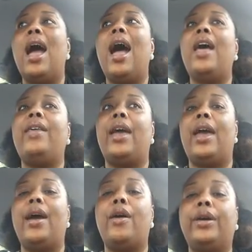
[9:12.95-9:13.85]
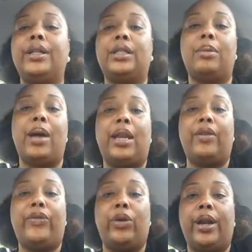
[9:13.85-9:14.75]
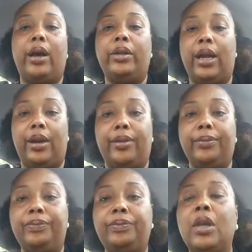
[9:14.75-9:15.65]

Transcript: How the hell can somebody afford health care?